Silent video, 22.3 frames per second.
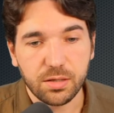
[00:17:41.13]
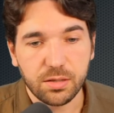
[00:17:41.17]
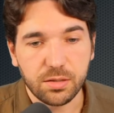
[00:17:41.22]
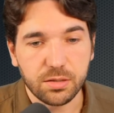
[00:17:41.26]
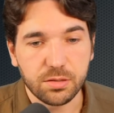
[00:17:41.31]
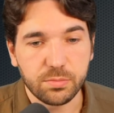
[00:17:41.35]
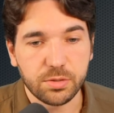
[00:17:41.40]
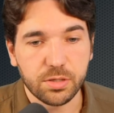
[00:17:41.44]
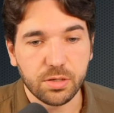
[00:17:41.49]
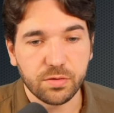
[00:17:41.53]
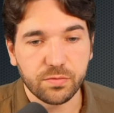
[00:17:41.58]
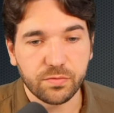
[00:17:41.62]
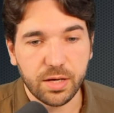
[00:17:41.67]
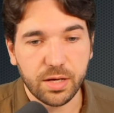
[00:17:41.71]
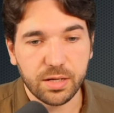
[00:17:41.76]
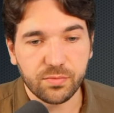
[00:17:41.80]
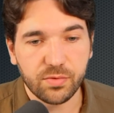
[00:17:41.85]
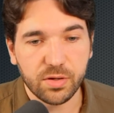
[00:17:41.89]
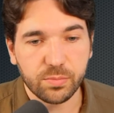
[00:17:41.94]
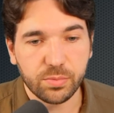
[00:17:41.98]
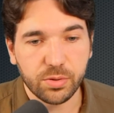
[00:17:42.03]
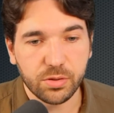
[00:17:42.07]
You'll be notified
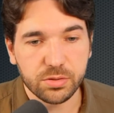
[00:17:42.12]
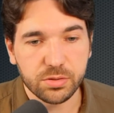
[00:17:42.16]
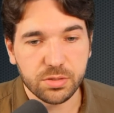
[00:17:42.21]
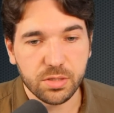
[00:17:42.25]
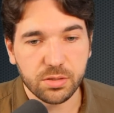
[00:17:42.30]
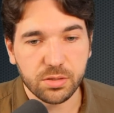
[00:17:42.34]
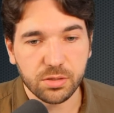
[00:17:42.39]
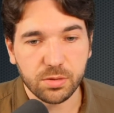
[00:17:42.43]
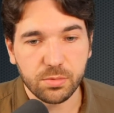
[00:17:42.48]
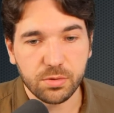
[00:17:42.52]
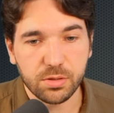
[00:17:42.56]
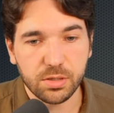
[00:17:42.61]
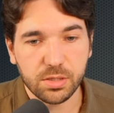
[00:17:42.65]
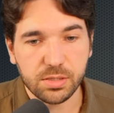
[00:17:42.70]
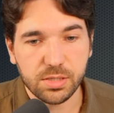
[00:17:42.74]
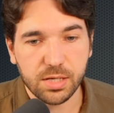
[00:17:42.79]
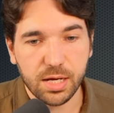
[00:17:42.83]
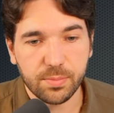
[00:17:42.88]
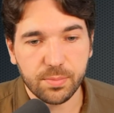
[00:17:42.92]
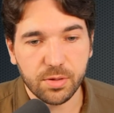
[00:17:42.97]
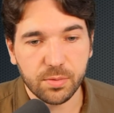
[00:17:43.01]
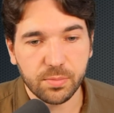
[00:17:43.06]
if I post on the community
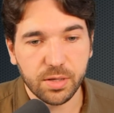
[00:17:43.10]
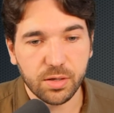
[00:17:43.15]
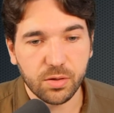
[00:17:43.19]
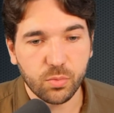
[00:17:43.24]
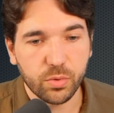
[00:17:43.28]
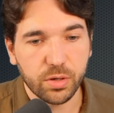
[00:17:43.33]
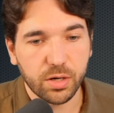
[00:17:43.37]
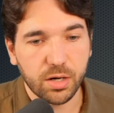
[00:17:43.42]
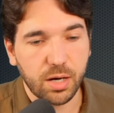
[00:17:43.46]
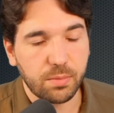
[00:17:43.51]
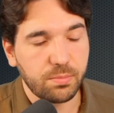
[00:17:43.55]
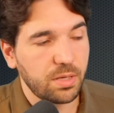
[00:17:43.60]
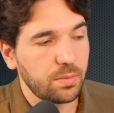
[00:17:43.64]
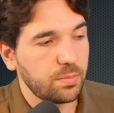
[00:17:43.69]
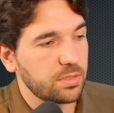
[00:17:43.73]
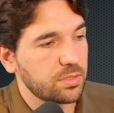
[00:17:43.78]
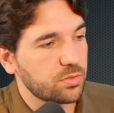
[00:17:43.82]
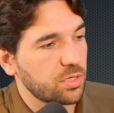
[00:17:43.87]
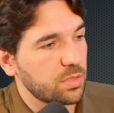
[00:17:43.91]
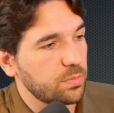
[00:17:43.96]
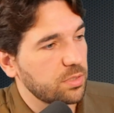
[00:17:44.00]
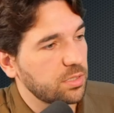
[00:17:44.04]
tab about where I may be
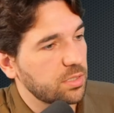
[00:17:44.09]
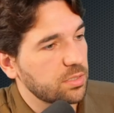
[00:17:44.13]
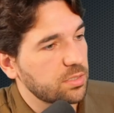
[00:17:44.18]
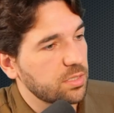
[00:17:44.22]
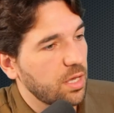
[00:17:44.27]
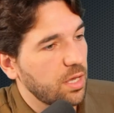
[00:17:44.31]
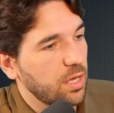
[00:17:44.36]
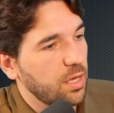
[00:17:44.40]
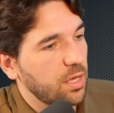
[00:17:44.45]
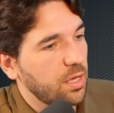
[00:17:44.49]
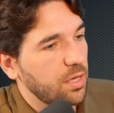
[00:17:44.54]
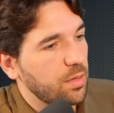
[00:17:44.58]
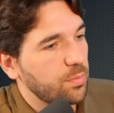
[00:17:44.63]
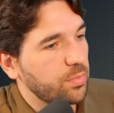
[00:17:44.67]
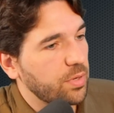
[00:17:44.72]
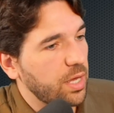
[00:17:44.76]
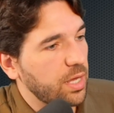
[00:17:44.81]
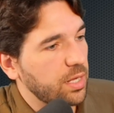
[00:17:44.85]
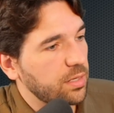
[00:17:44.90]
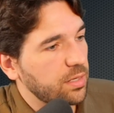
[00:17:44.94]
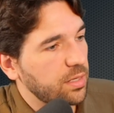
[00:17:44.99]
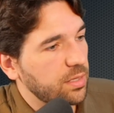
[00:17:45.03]
streaming this.
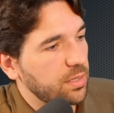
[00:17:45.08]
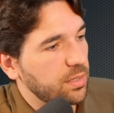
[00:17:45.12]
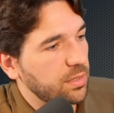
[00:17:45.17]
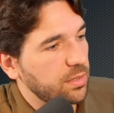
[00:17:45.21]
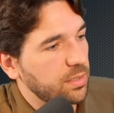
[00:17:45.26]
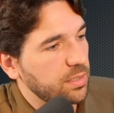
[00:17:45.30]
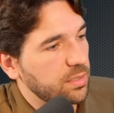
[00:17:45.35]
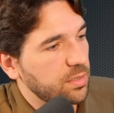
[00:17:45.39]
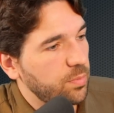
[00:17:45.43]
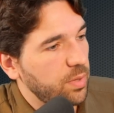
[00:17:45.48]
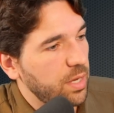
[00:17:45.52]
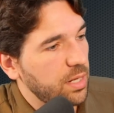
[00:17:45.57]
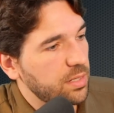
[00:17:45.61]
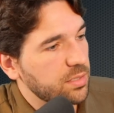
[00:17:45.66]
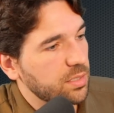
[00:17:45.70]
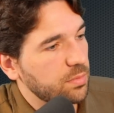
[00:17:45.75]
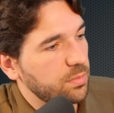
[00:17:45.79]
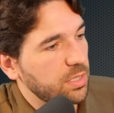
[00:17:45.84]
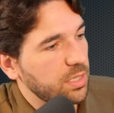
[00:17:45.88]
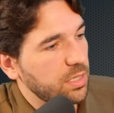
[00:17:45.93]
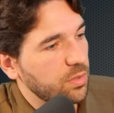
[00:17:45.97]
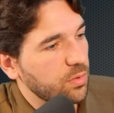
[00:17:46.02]
But the debate is
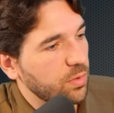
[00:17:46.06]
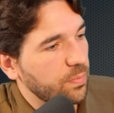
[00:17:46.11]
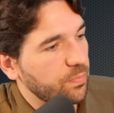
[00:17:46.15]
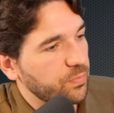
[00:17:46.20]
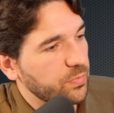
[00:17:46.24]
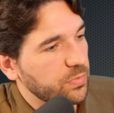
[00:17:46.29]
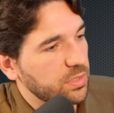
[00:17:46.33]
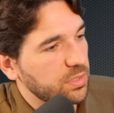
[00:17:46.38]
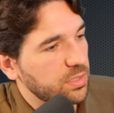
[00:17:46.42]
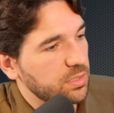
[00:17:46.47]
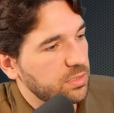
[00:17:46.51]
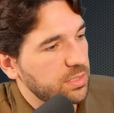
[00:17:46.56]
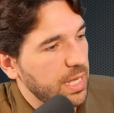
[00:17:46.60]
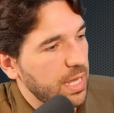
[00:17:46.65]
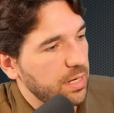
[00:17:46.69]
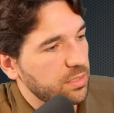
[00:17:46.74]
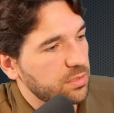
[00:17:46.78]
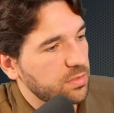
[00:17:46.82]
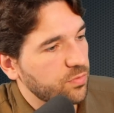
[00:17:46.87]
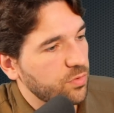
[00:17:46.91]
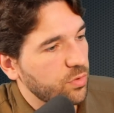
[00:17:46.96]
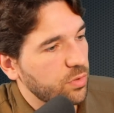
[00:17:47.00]
going to be
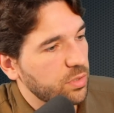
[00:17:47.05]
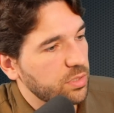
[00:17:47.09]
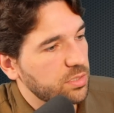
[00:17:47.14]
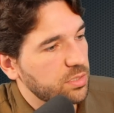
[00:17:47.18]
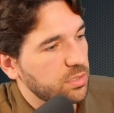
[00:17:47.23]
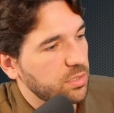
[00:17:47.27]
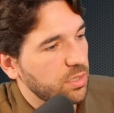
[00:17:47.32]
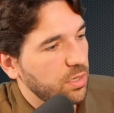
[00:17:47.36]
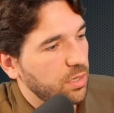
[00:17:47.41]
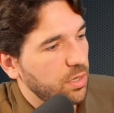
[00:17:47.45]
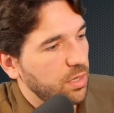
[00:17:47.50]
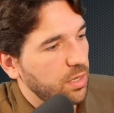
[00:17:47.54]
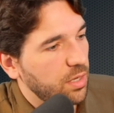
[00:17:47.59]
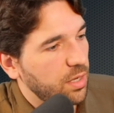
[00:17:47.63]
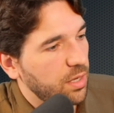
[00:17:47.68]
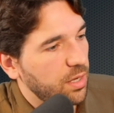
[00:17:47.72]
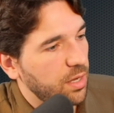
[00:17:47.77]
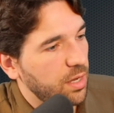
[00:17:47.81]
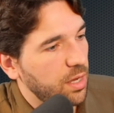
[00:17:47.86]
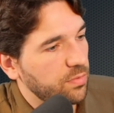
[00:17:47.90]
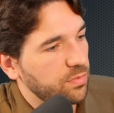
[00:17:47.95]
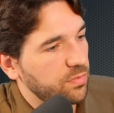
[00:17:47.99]
DeSantis, of course,
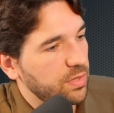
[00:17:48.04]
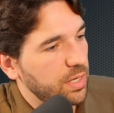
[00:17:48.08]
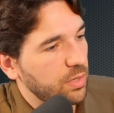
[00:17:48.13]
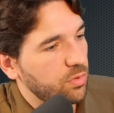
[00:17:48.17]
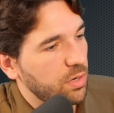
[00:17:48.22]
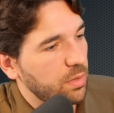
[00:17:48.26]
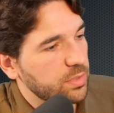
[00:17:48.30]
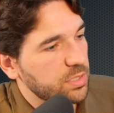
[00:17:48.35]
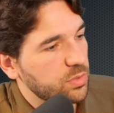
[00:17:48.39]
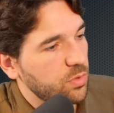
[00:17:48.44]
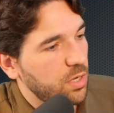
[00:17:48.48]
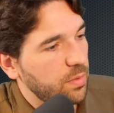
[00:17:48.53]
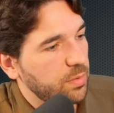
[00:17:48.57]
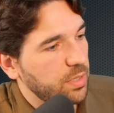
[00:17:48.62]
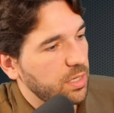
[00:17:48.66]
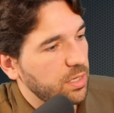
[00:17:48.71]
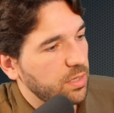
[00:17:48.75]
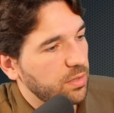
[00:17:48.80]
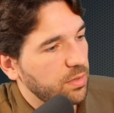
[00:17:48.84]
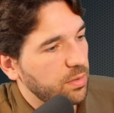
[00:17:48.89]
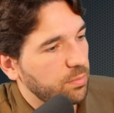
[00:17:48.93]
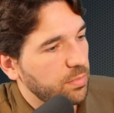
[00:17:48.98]
Vivek
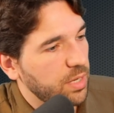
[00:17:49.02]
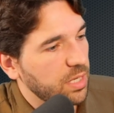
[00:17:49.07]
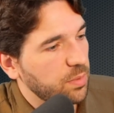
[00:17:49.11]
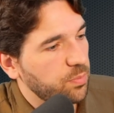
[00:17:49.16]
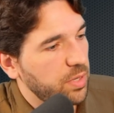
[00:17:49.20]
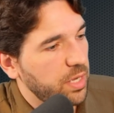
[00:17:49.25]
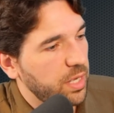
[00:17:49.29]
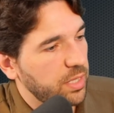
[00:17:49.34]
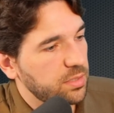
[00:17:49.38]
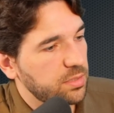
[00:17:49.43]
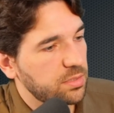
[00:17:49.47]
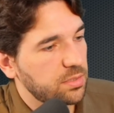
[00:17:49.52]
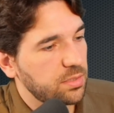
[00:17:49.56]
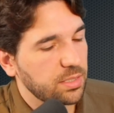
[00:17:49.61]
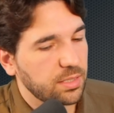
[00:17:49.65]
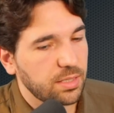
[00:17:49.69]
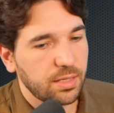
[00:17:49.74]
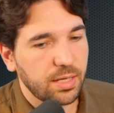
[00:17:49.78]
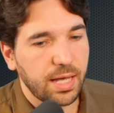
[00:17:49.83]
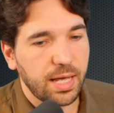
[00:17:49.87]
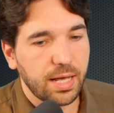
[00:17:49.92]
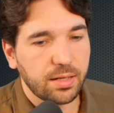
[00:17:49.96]
Ramaswamy, Mike Pence,
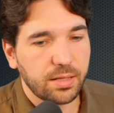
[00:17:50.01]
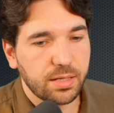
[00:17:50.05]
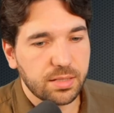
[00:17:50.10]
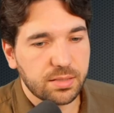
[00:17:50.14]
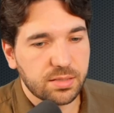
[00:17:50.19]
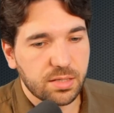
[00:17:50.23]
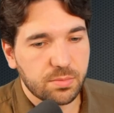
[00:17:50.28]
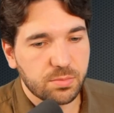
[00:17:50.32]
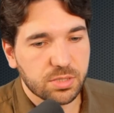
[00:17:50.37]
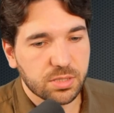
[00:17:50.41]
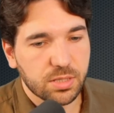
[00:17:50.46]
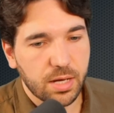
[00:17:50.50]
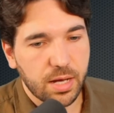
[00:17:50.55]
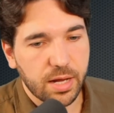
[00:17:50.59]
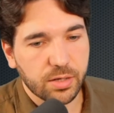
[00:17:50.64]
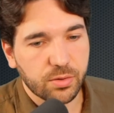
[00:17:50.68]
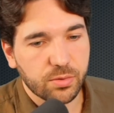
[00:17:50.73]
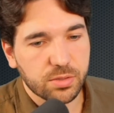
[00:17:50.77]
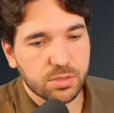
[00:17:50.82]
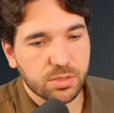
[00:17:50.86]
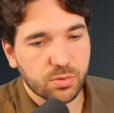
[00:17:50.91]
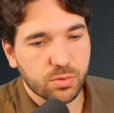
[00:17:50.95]
Nikki Haley, Tim
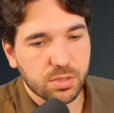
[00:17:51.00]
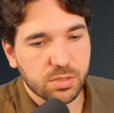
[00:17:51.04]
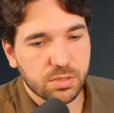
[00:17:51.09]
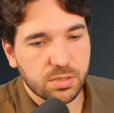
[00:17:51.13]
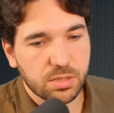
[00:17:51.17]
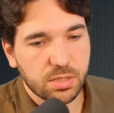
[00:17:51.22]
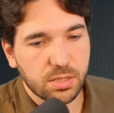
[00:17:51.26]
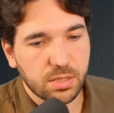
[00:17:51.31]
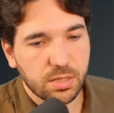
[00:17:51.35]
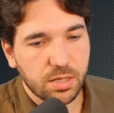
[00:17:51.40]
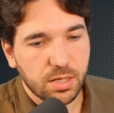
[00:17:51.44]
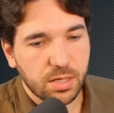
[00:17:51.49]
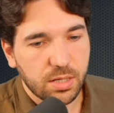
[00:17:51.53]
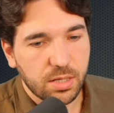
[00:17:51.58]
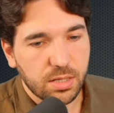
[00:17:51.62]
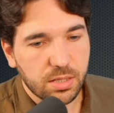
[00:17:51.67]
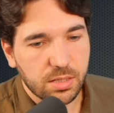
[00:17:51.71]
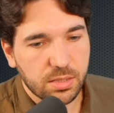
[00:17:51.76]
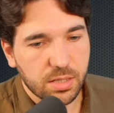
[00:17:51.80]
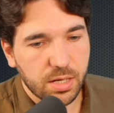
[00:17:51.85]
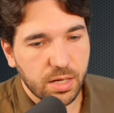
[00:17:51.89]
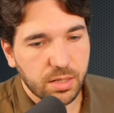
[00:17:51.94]
Scott, Chris Christie,
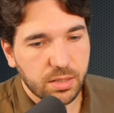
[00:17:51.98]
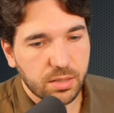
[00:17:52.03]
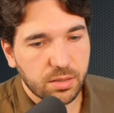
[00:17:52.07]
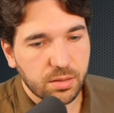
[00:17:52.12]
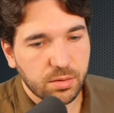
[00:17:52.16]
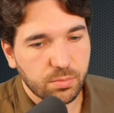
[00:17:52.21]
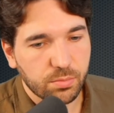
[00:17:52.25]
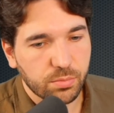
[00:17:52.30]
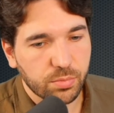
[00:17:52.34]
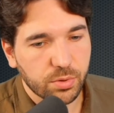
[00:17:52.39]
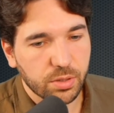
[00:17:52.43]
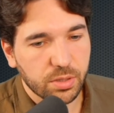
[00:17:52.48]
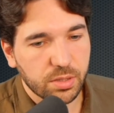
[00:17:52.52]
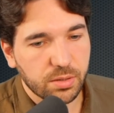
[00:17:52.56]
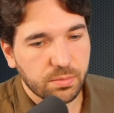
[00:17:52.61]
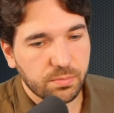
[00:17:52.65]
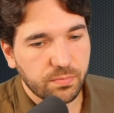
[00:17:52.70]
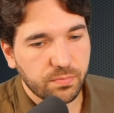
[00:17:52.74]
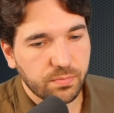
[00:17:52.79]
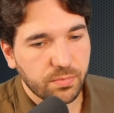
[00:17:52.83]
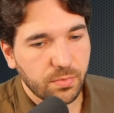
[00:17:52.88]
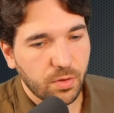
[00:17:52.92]
Doug
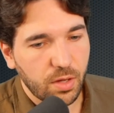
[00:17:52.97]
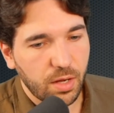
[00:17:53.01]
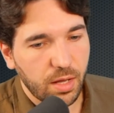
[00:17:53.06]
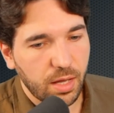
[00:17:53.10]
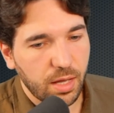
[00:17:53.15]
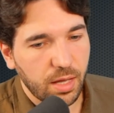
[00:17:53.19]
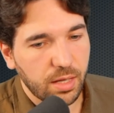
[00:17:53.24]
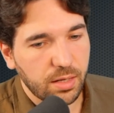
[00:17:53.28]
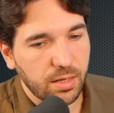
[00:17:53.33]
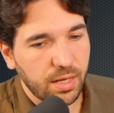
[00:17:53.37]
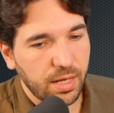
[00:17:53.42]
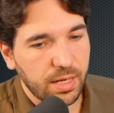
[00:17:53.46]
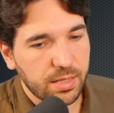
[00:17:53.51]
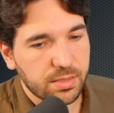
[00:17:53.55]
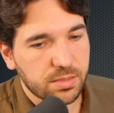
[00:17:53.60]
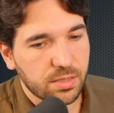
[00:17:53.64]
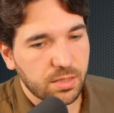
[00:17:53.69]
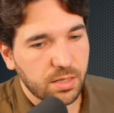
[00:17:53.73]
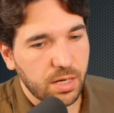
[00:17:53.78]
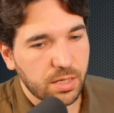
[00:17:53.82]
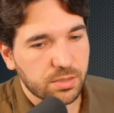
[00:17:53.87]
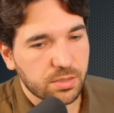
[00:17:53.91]
Burgum, and
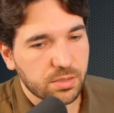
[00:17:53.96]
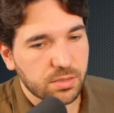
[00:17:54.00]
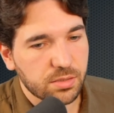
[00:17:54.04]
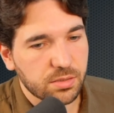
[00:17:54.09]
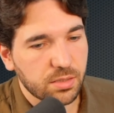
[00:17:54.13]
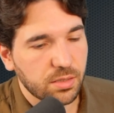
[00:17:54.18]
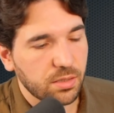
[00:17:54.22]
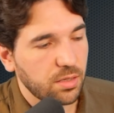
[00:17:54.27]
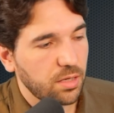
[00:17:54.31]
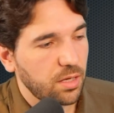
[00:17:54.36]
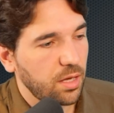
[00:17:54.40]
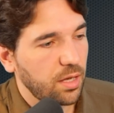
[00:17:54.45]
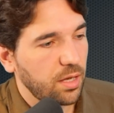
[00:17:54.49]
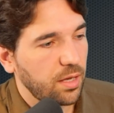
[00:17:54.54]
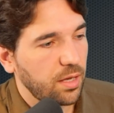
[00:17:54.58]
Asa Hutchinson.